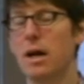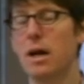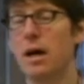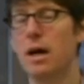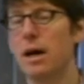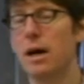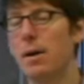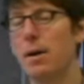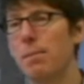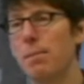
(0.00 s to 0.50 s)

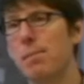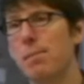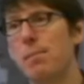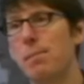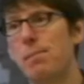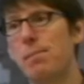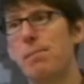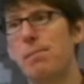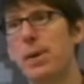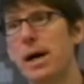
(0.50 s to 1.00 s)
Um,
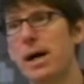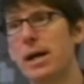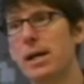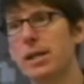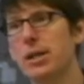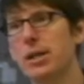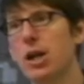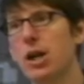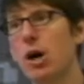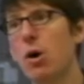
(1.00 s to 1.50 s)

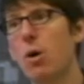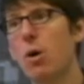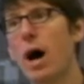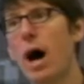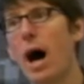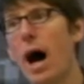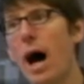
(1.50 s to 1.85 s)
but you know,